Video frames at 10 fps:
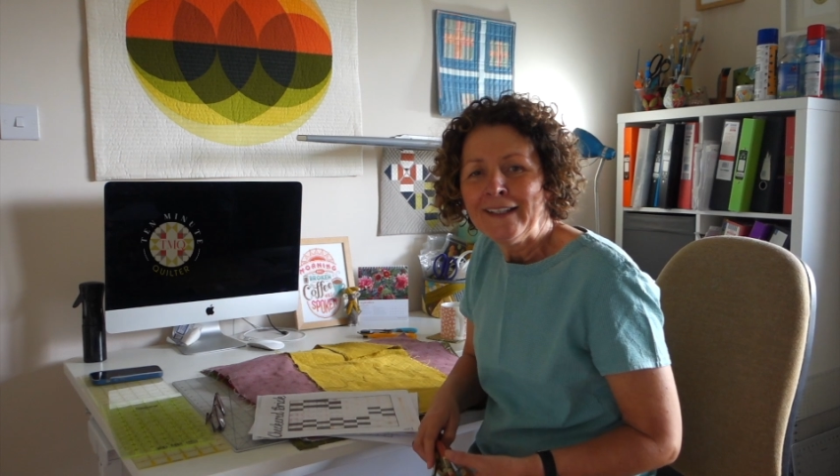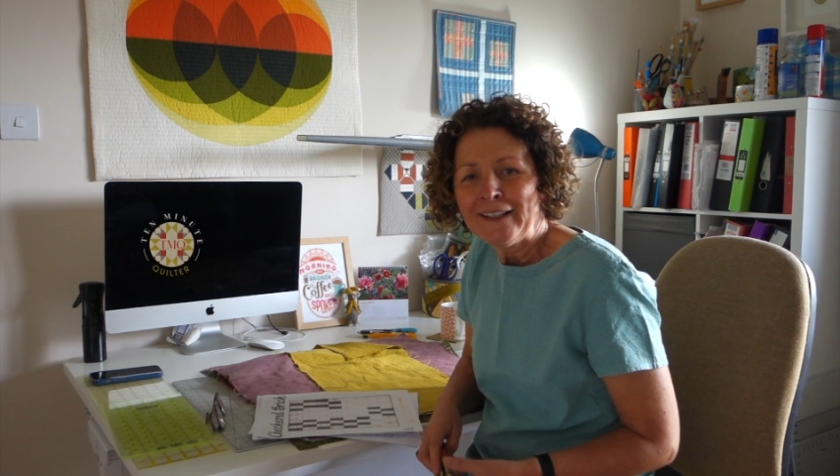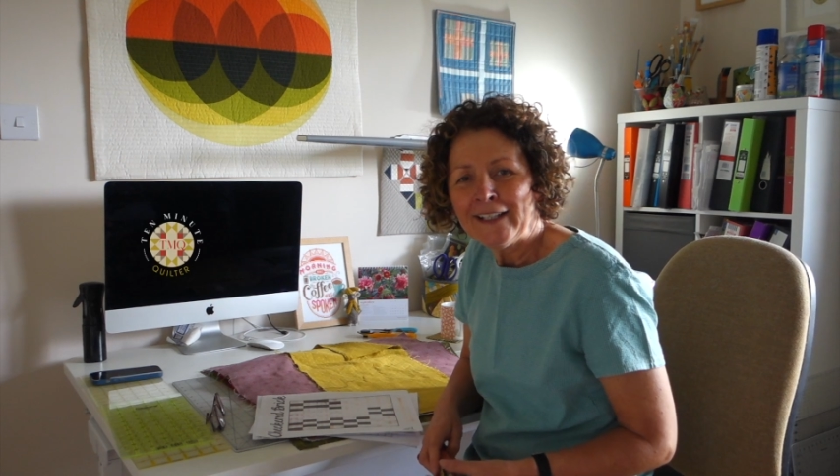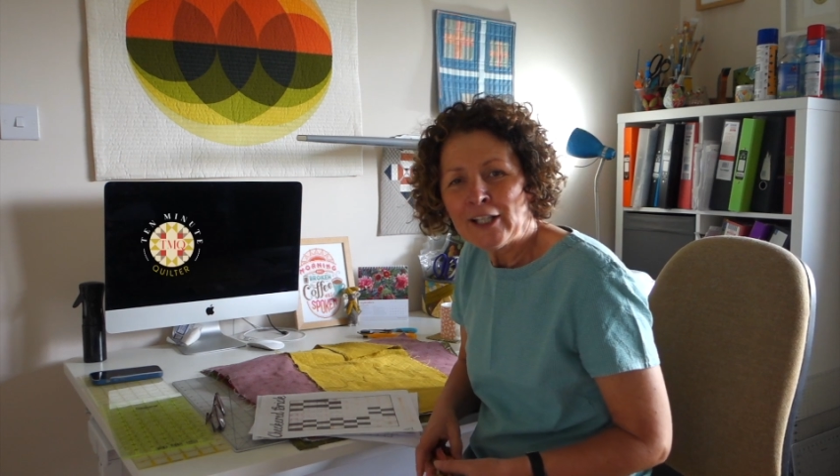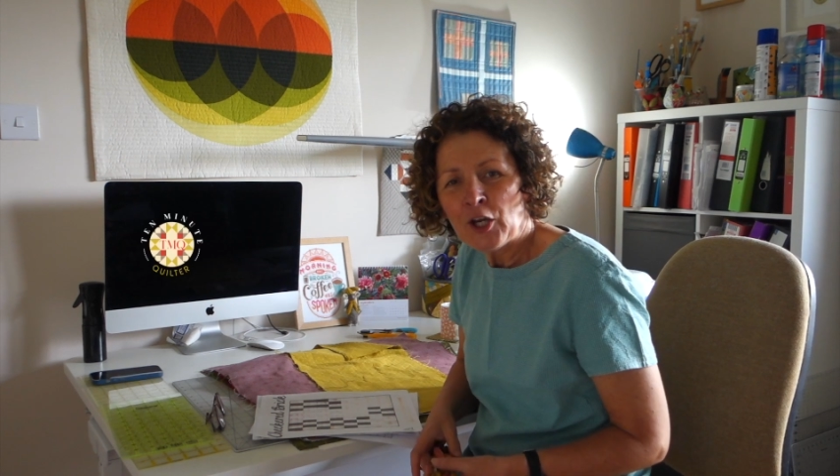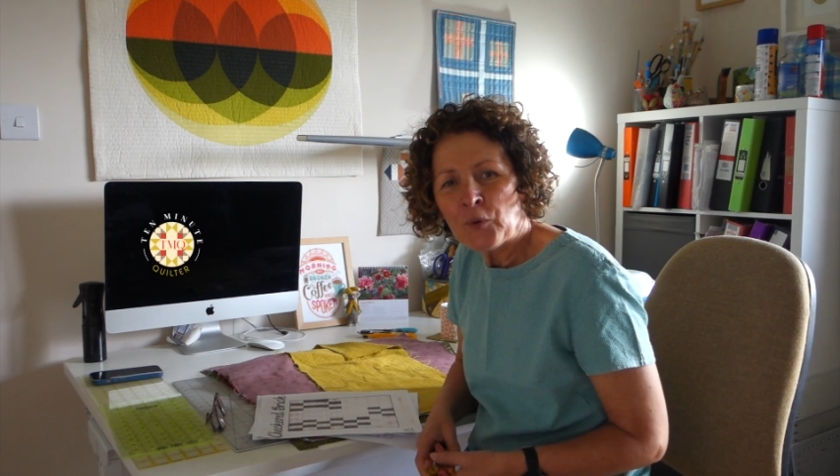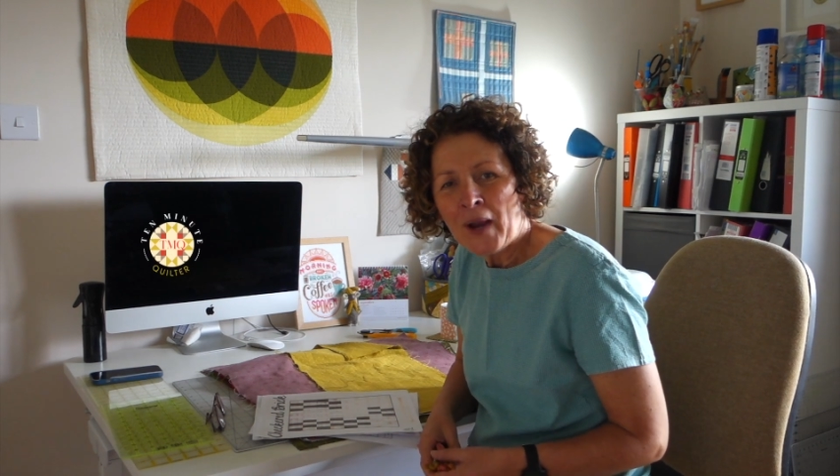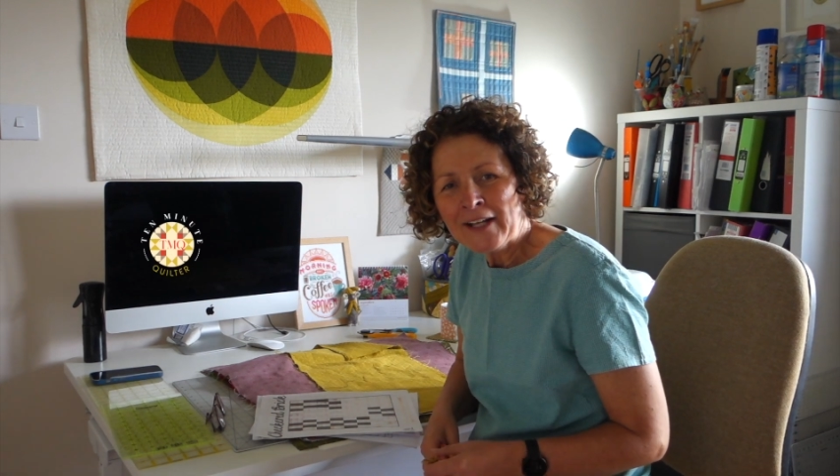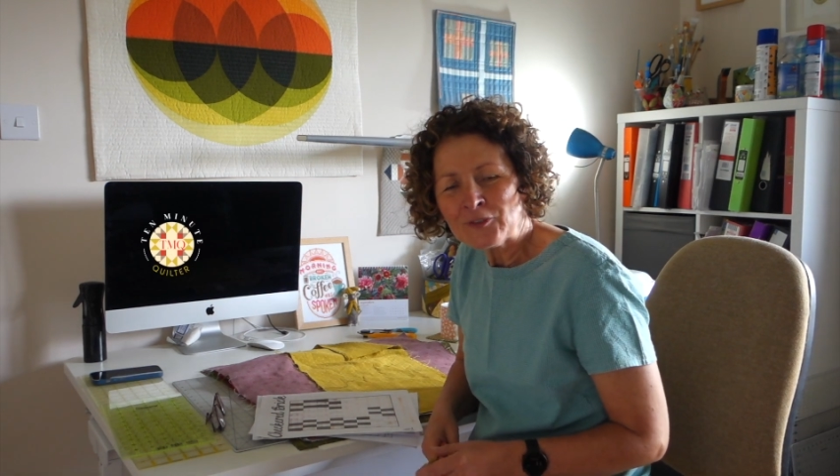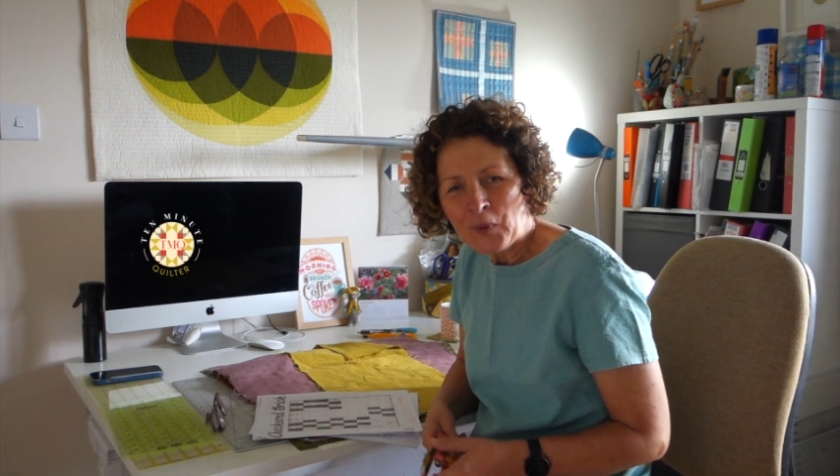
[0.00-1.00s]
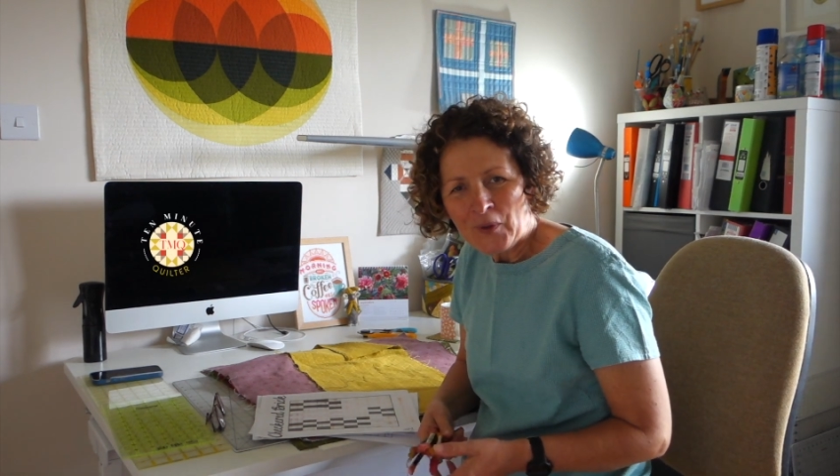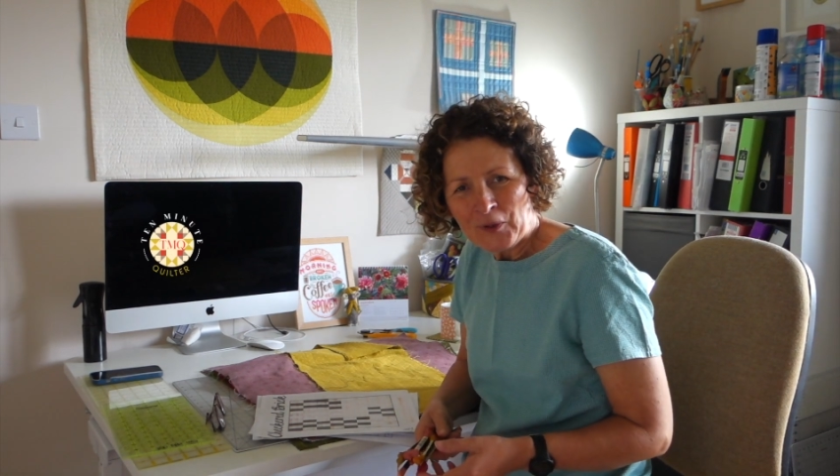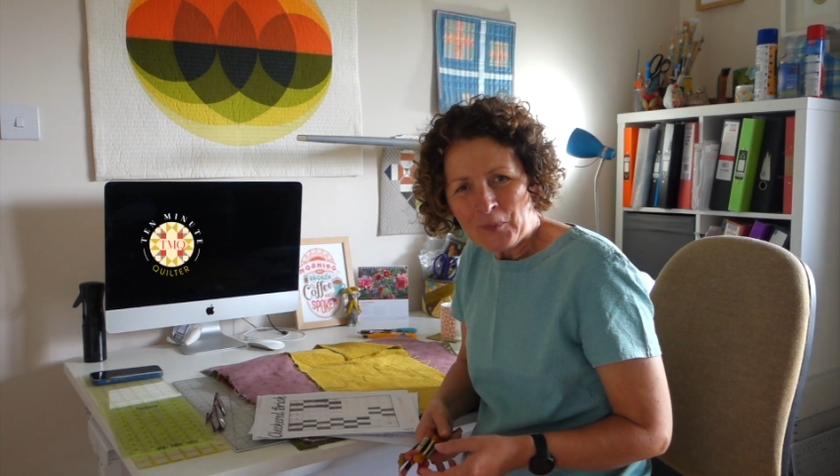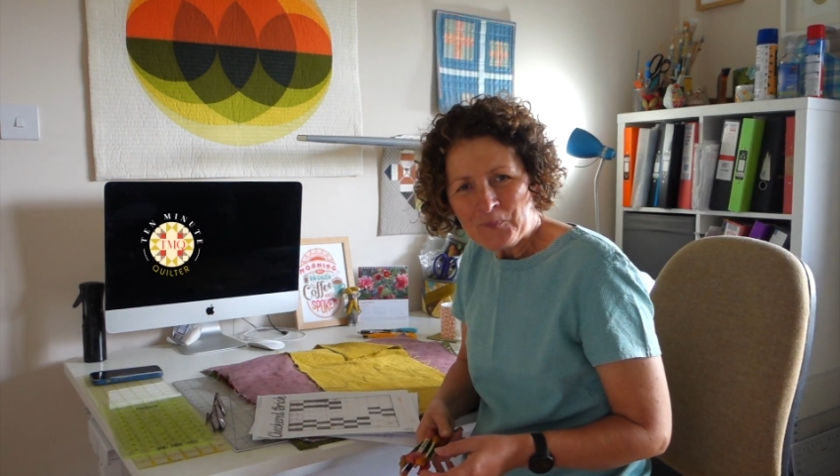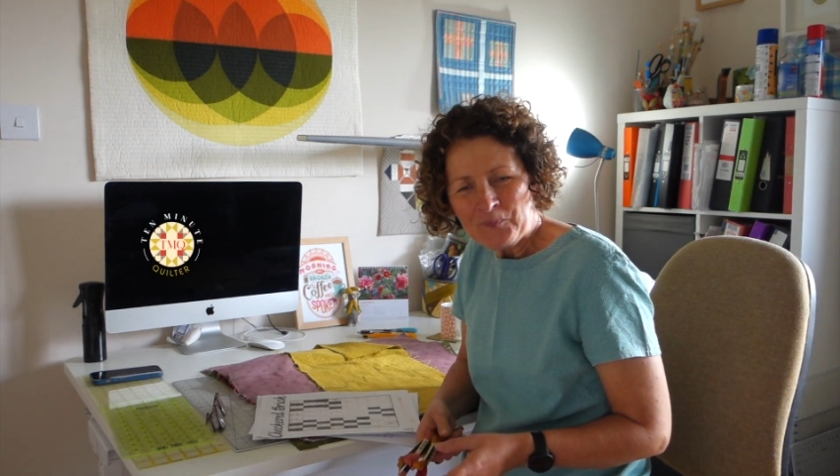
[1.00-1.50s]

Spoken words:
Hello and welcome.